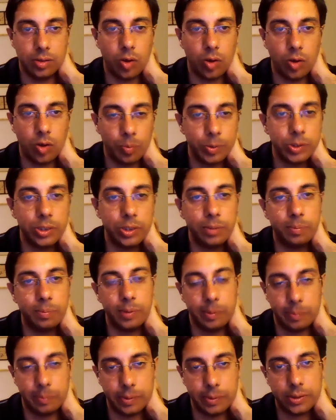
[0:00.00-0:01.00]
opposite
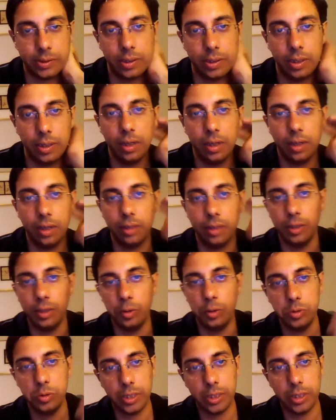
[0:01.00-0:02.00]
purpose. The
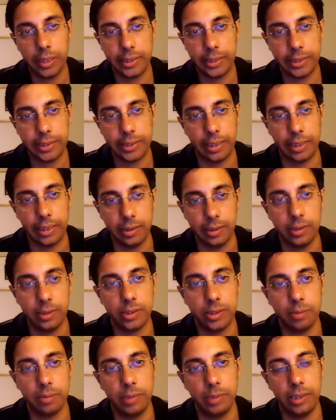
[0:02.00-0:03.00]
user has entered
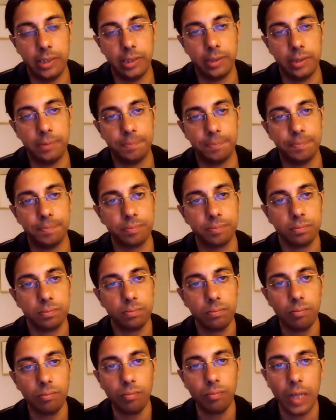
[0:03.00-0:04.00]
some data,
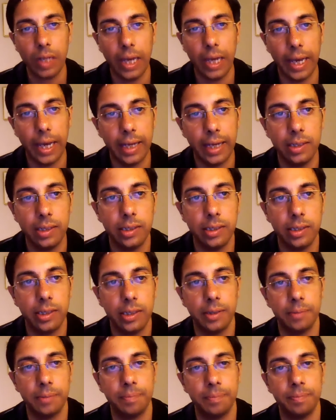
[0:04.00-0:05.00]
and
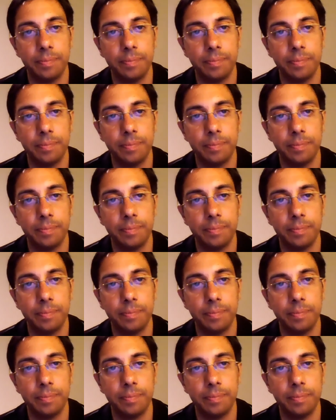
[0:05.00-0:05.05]
uh,